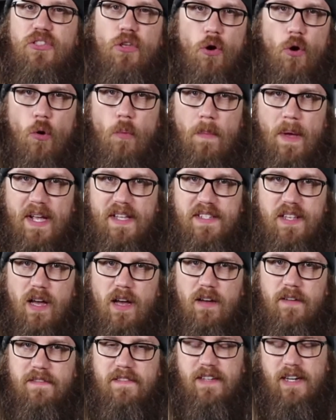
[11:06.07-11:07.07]
the whole base
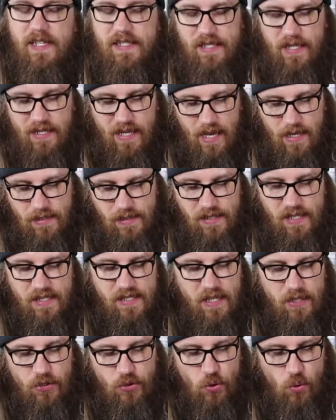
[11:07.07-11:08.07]
off? And I said, yes. They
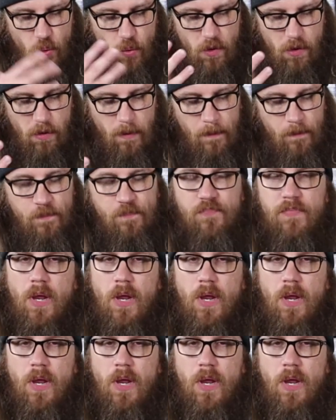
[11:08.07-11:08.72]
said, cool.